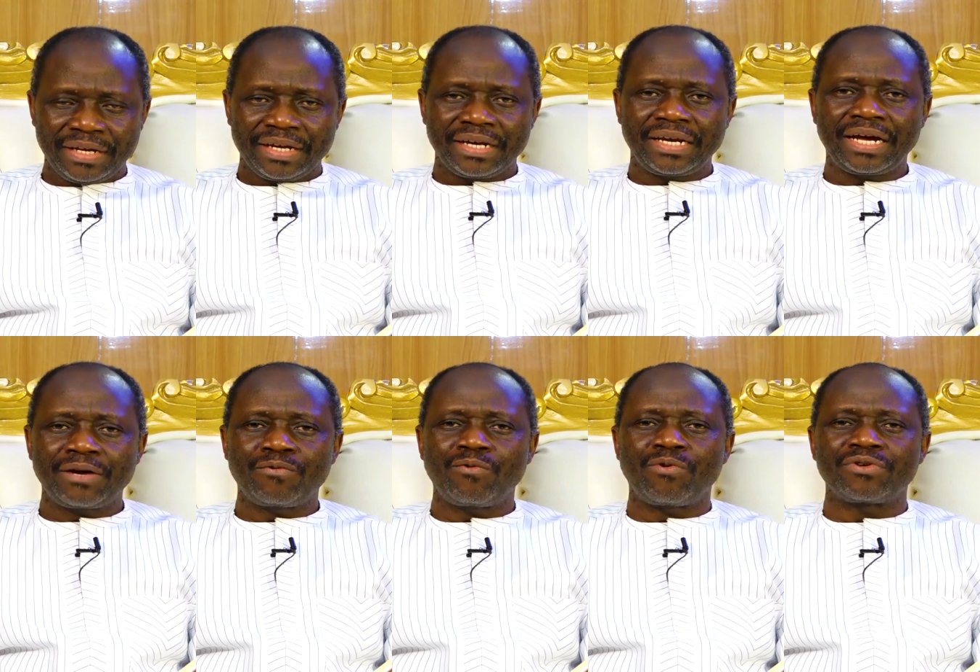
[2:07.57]

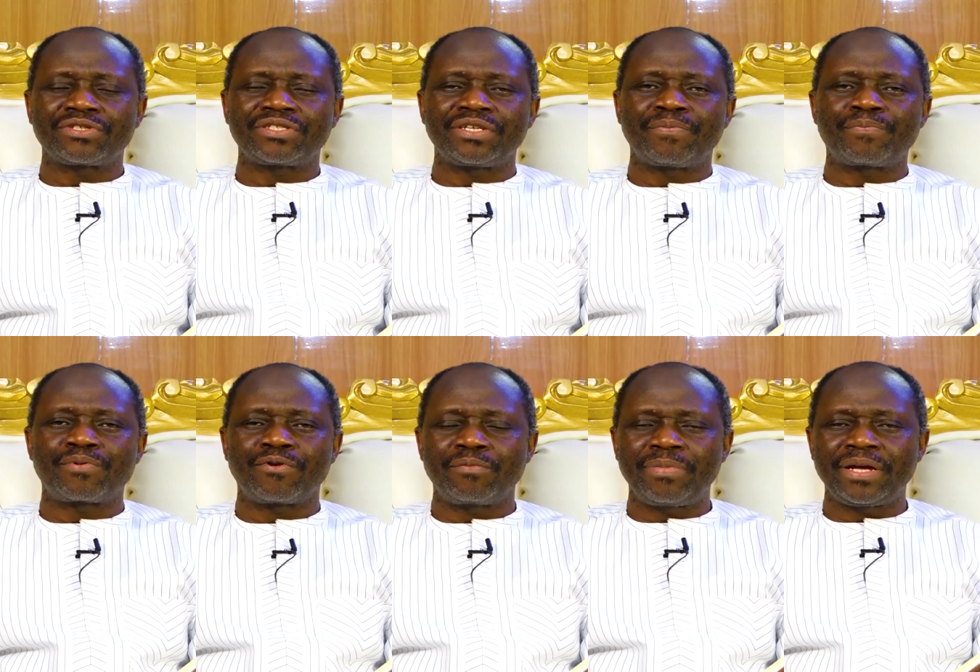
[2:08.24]
That was the
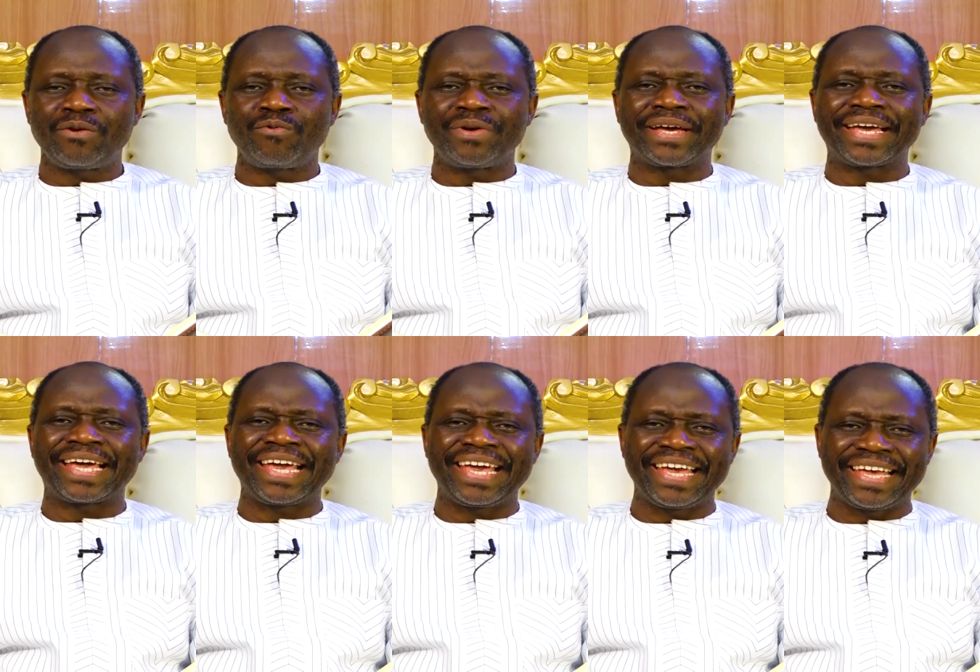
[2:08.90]
problem with
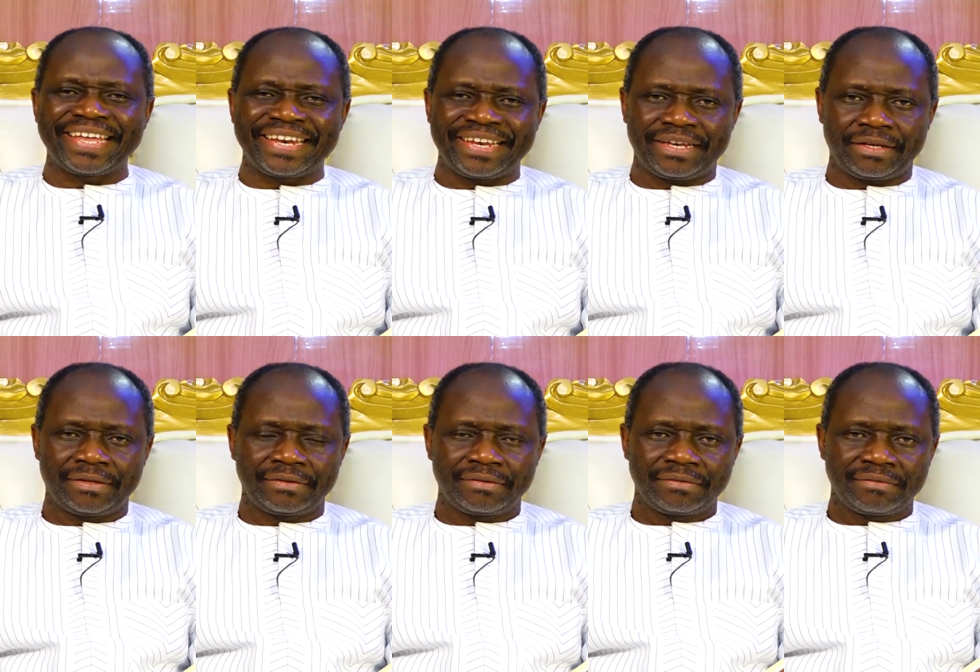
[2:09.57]
Cain.
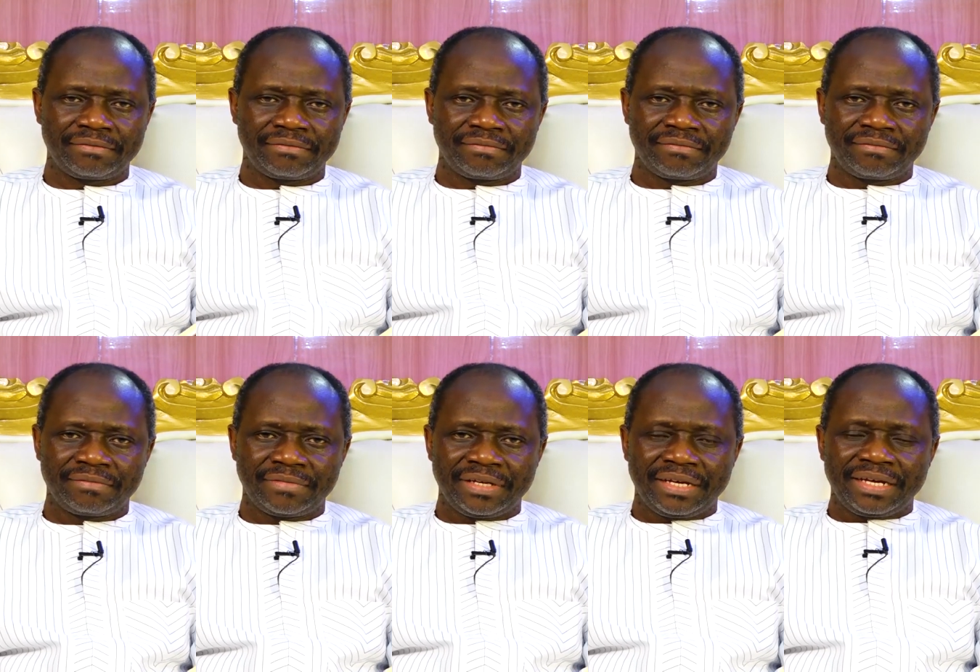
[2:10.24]

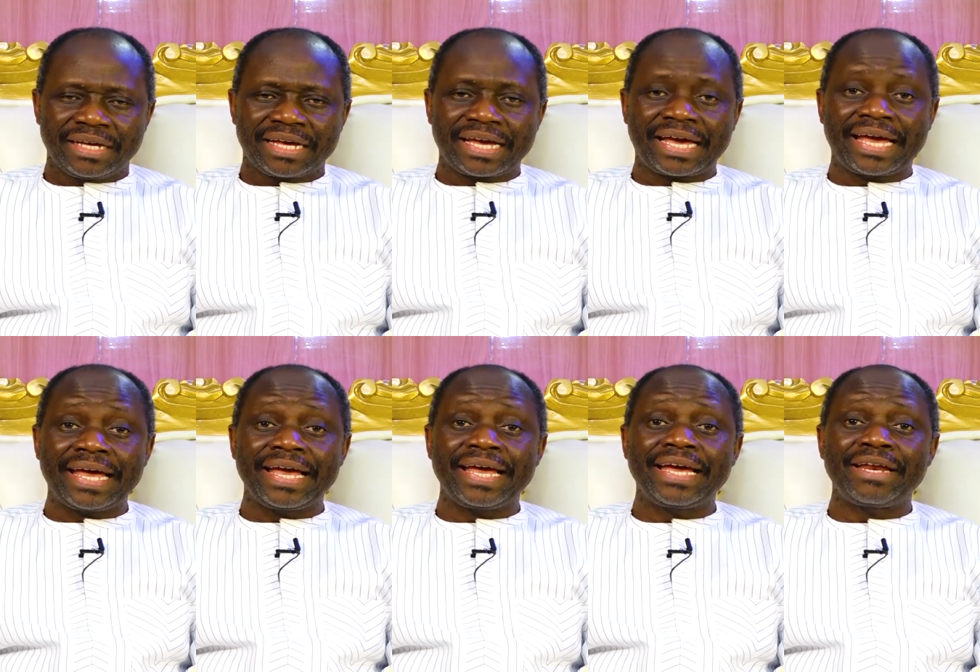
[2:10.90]

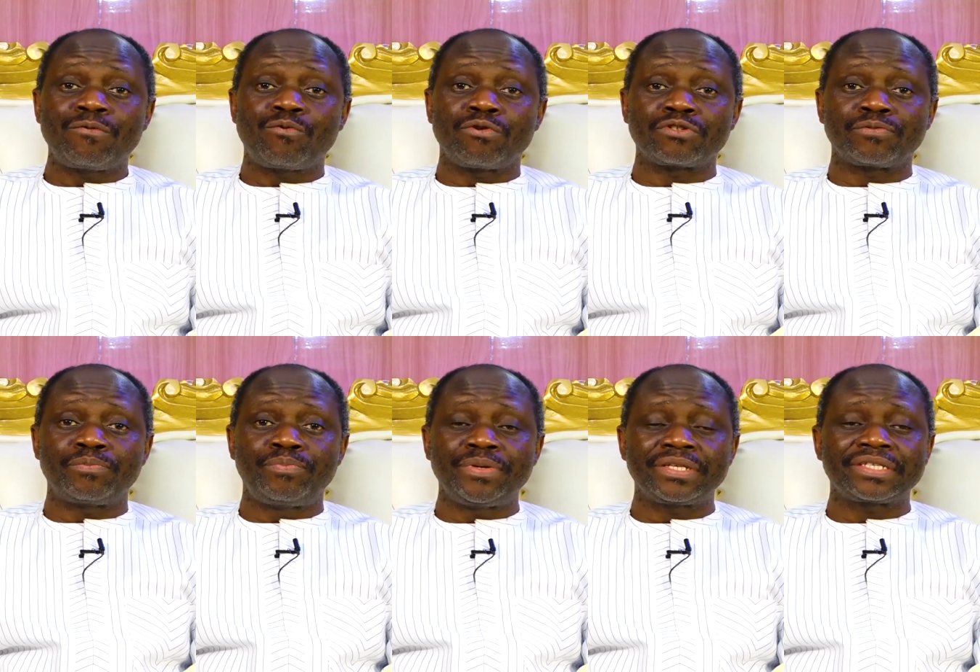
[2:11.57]
Cain was
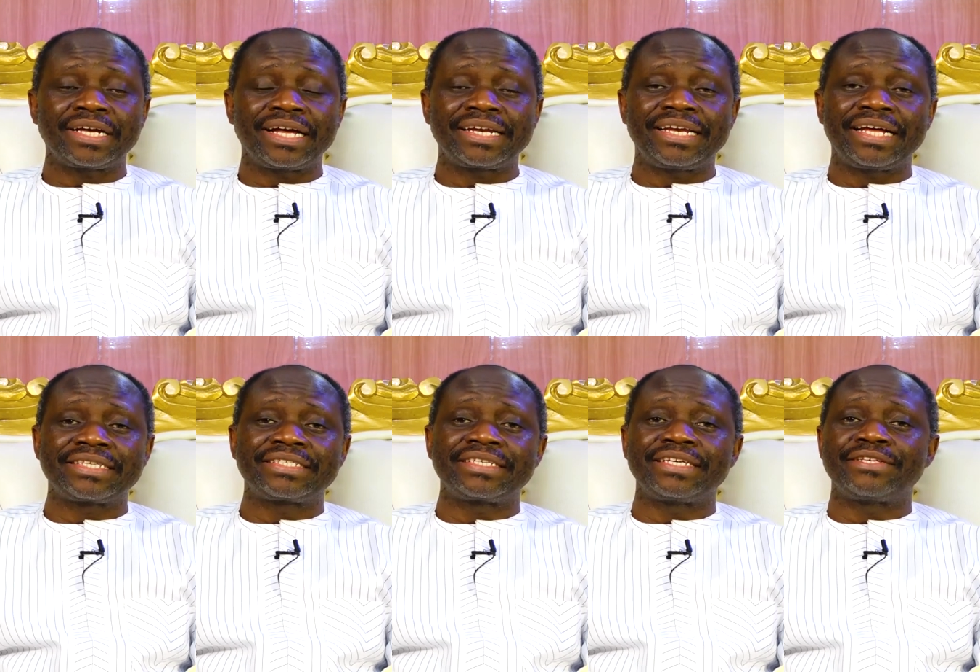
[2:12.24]
bitter
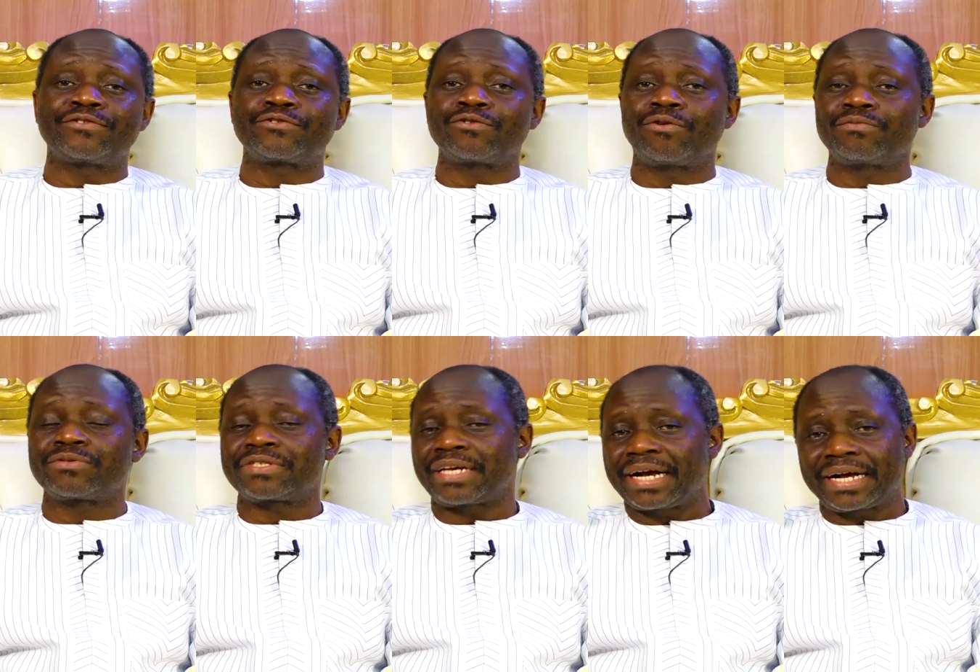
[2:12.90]
that his own
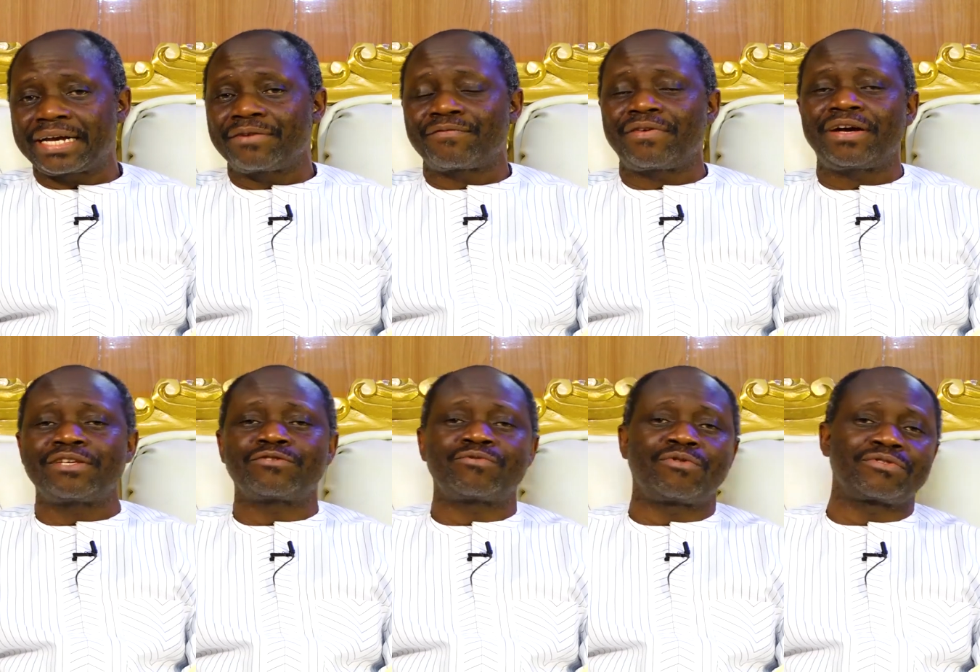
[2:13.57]

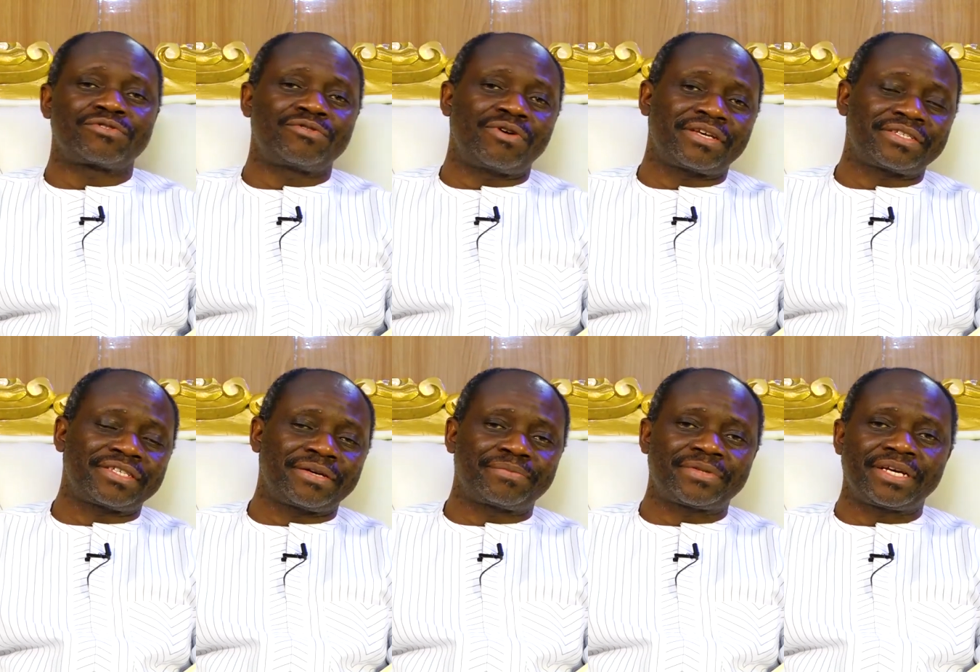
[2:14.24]
sacrifice was not
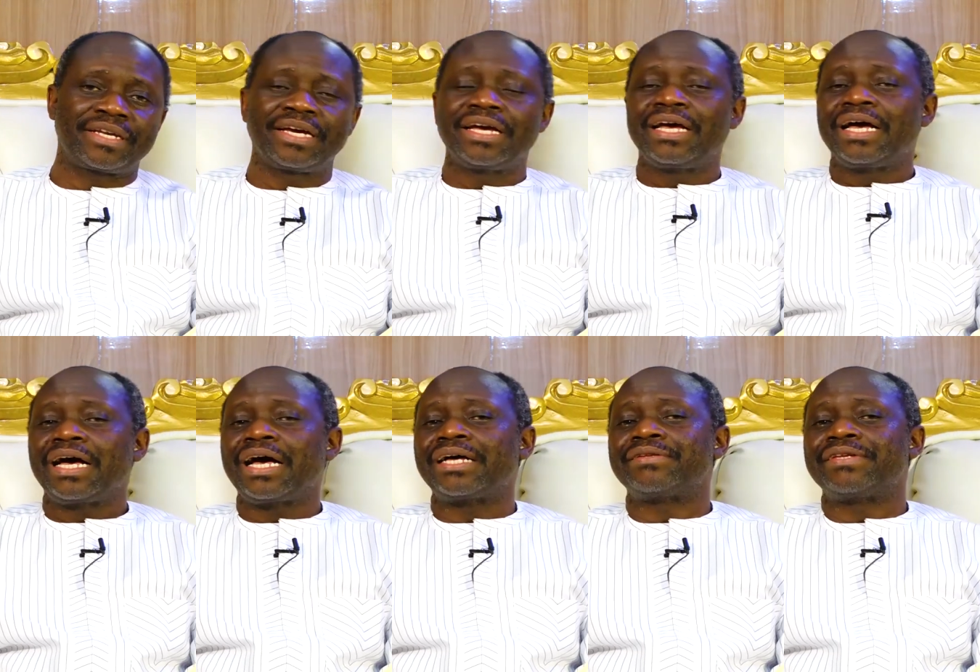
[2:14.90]
accepted
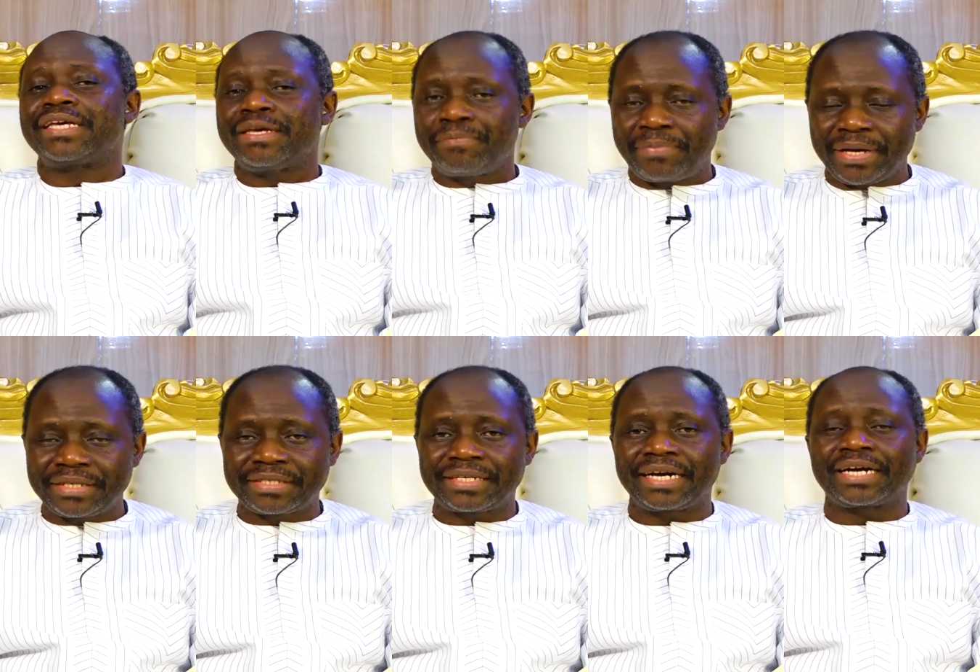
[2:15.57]
and
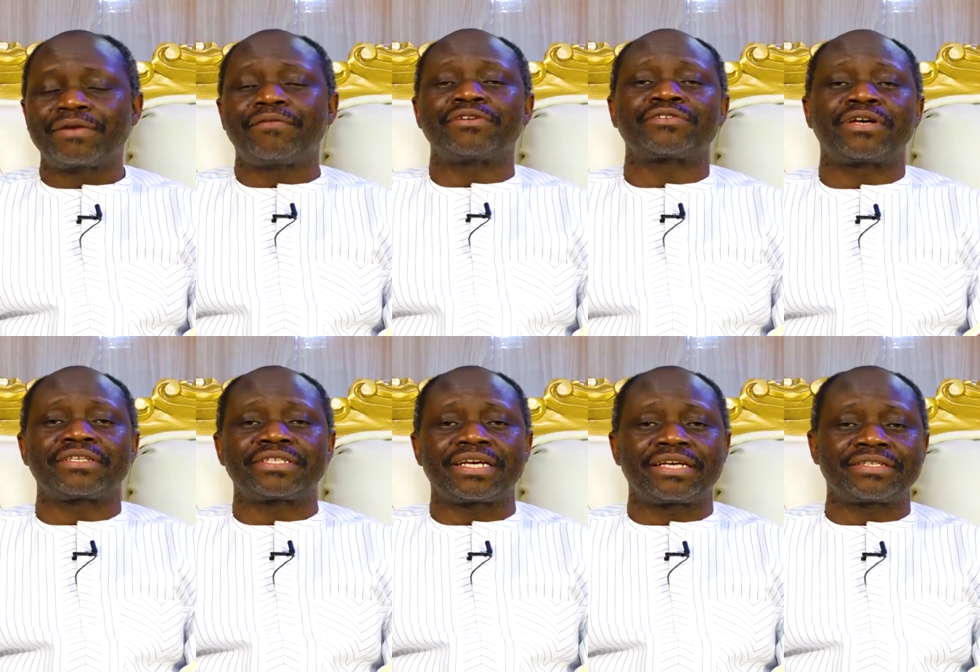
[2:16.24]
Abel's sacrifice
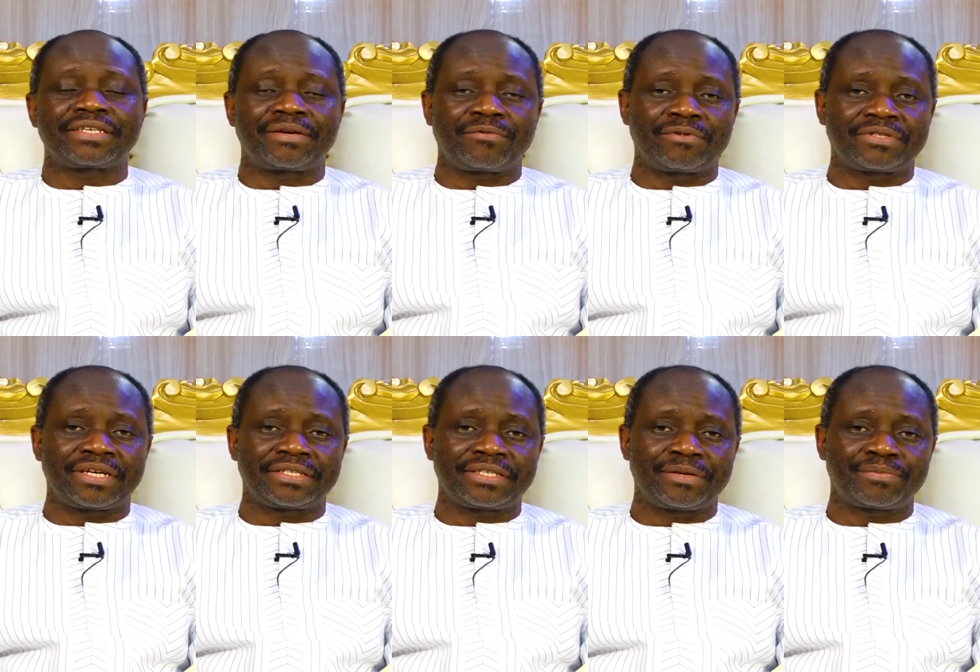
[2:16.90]
was
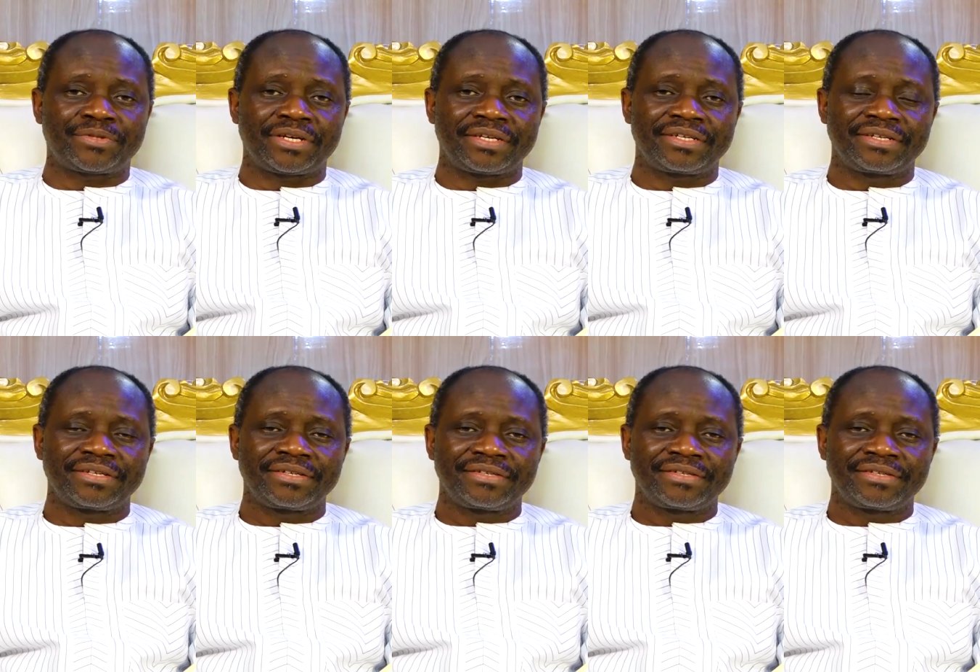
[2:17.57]
accepted.